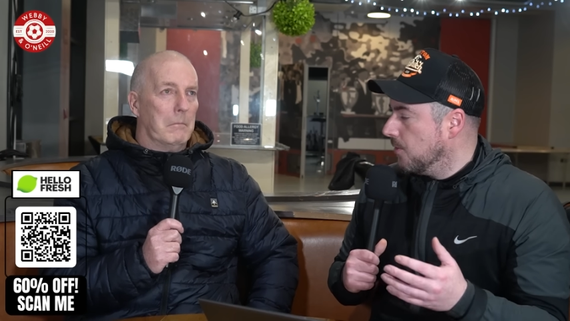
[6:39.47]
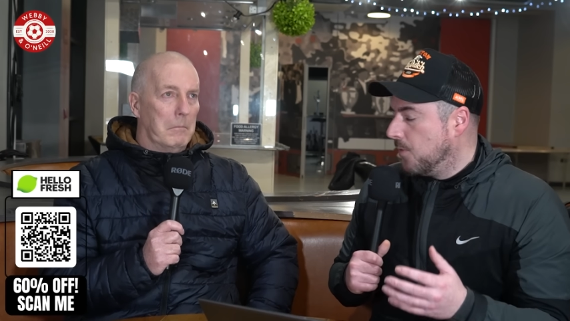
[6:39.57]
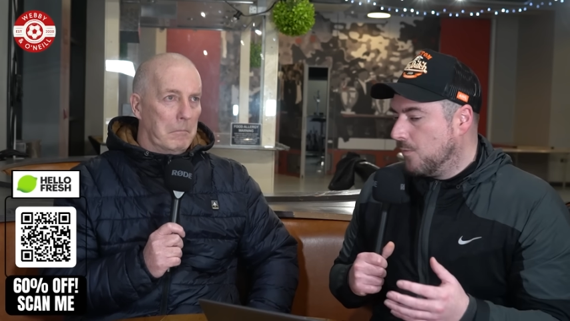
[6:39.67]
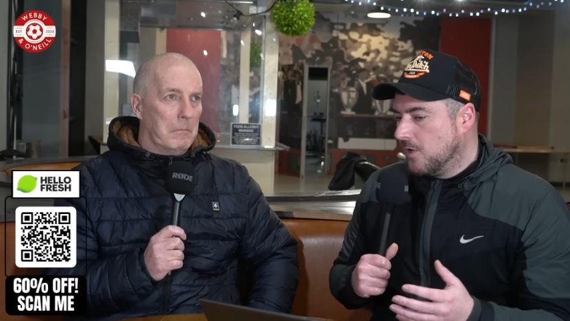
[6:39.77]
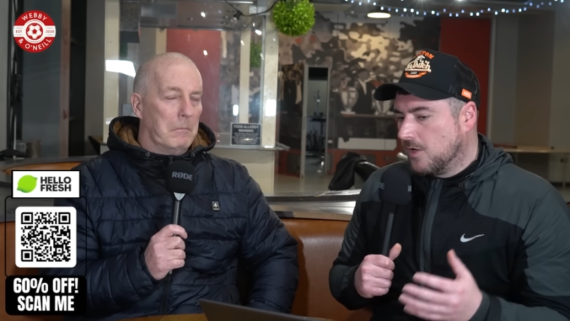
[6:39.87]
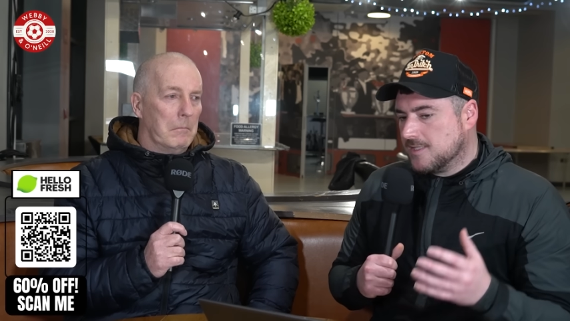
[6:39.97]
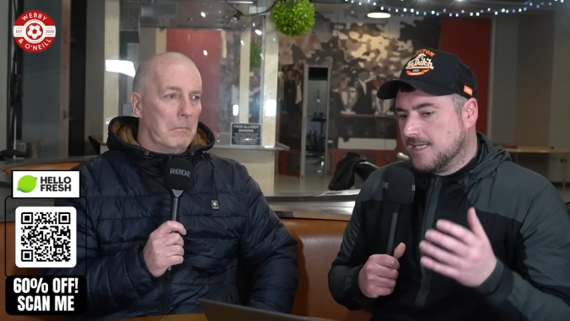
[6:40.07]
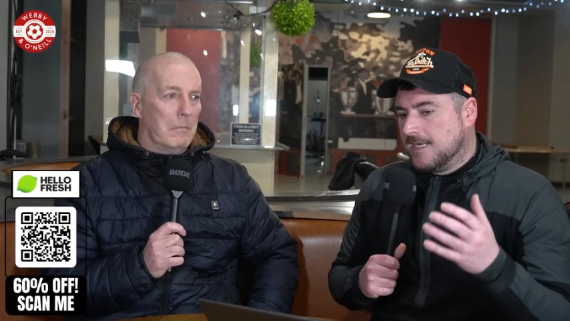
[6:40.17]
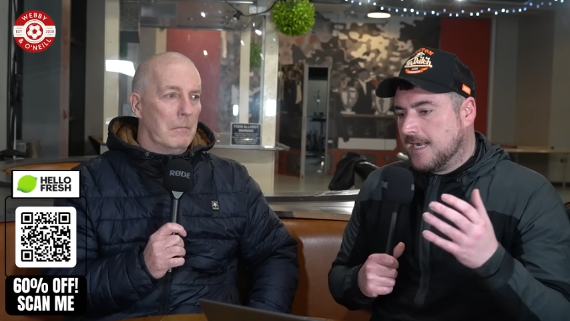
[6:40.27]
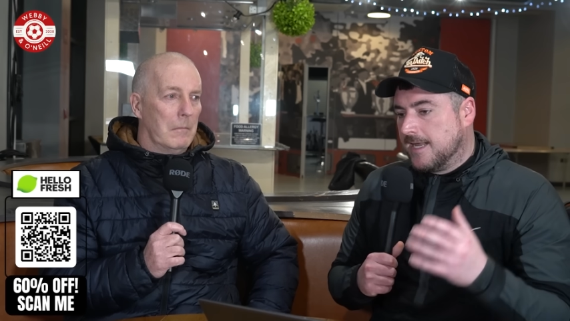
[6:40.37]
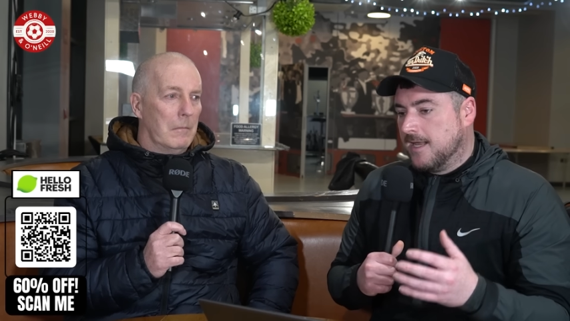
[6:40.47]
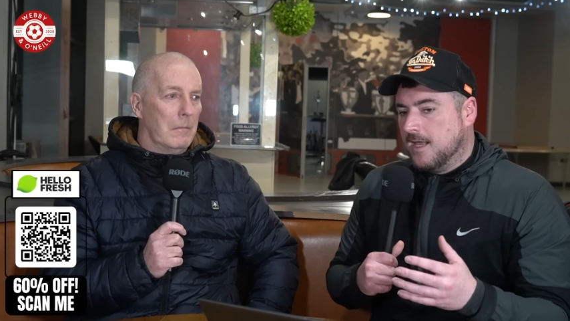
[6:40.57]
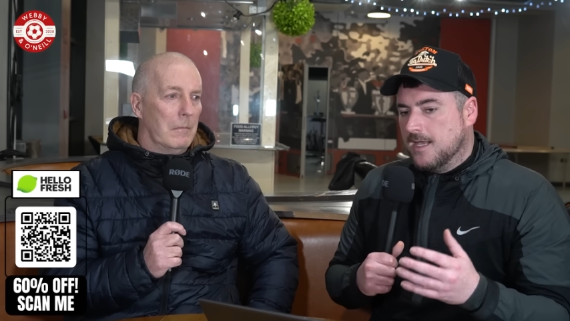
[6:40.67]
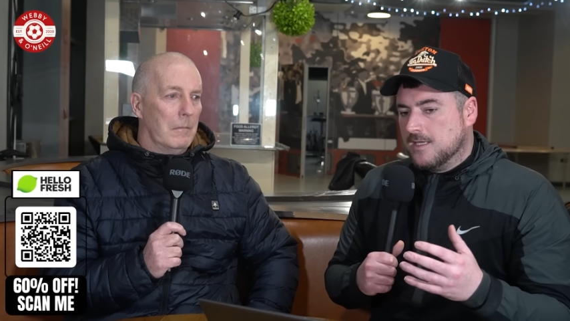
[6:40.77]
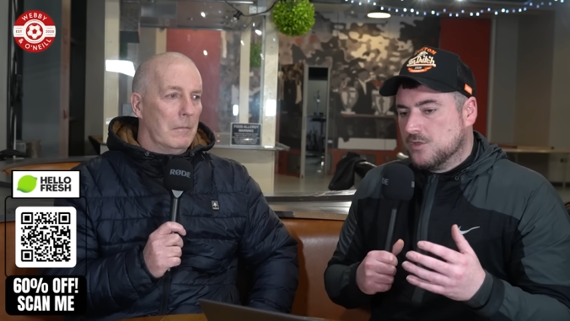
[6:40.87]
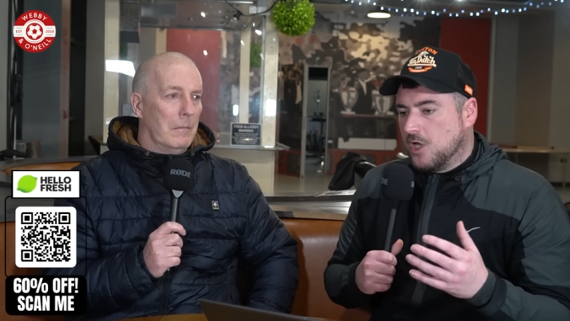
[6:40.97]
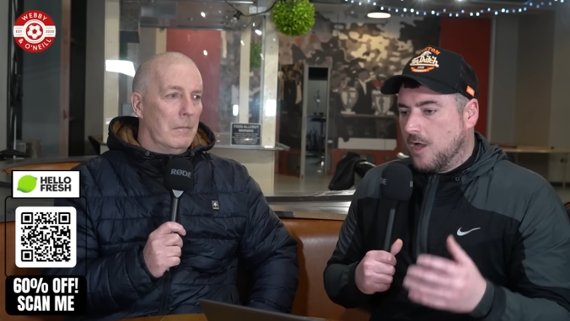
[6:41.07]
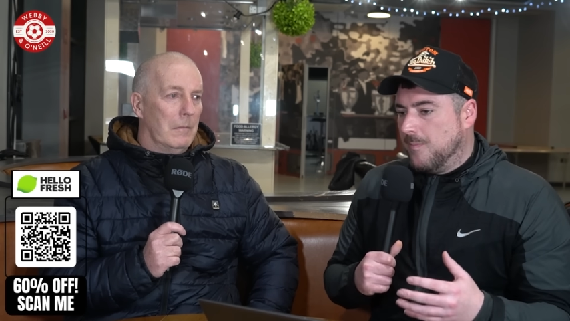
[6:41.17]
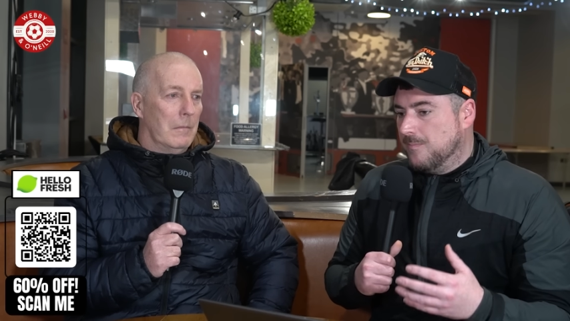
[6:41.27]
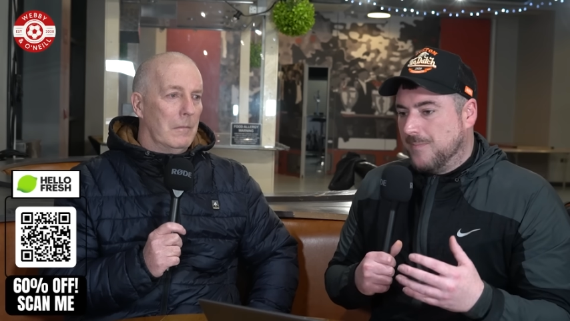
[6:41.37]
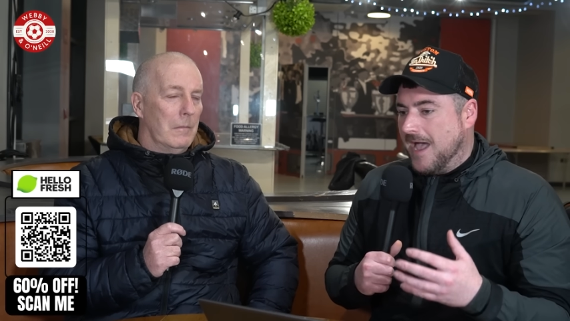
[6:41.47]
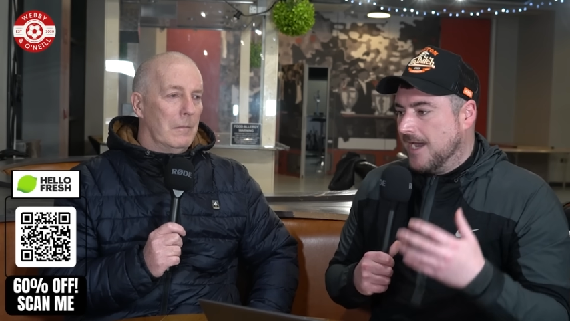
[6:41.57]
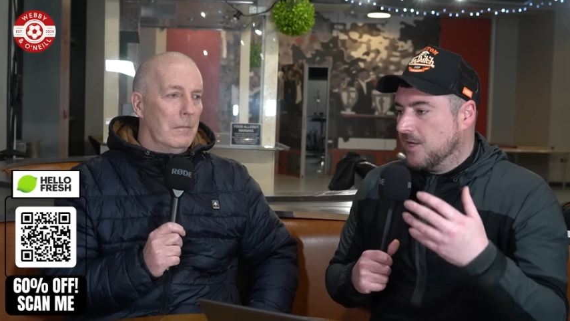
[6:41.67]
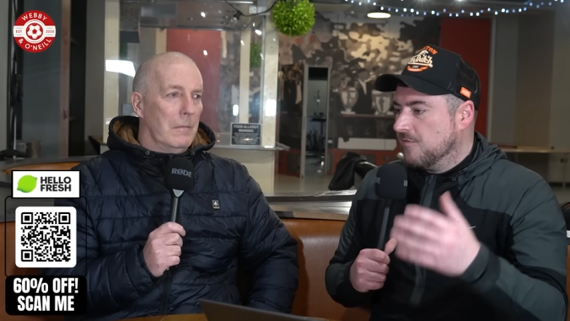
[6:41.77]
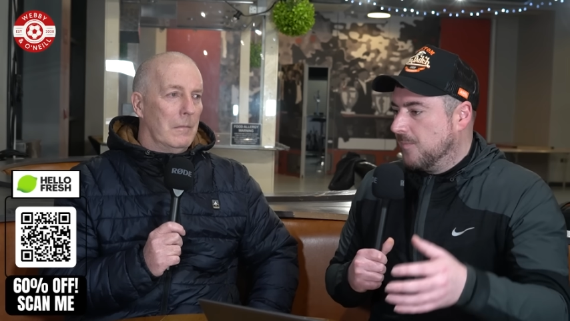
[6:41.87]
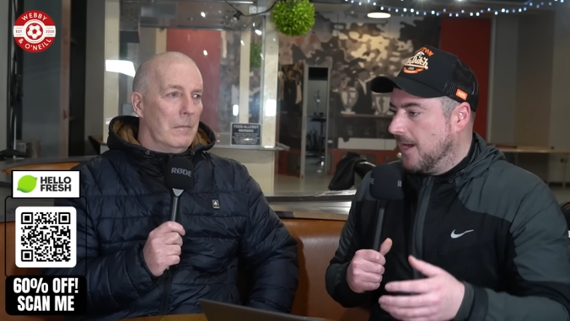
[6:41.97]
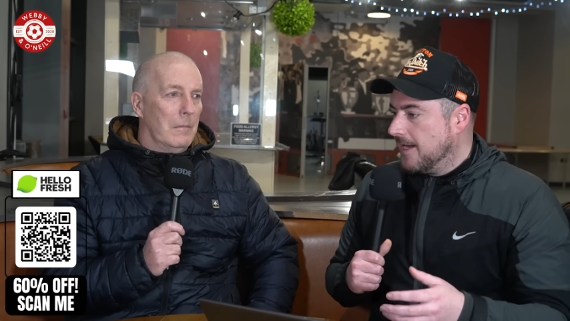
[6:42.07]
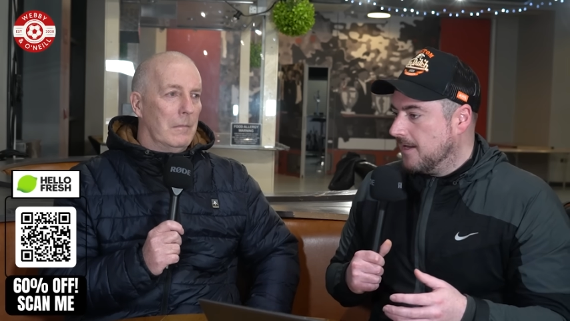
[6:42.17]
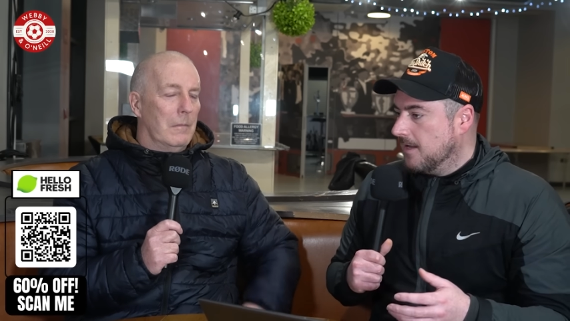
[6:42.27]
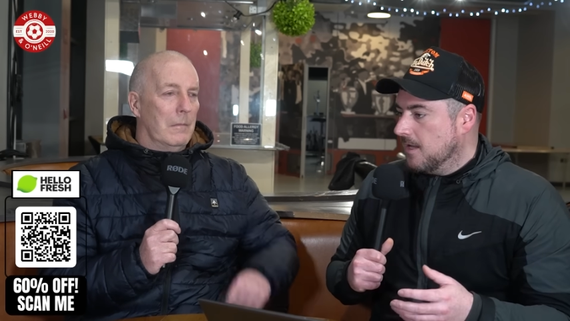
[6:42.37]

Speaker 1: but we're not seeing any sort of pattern of play.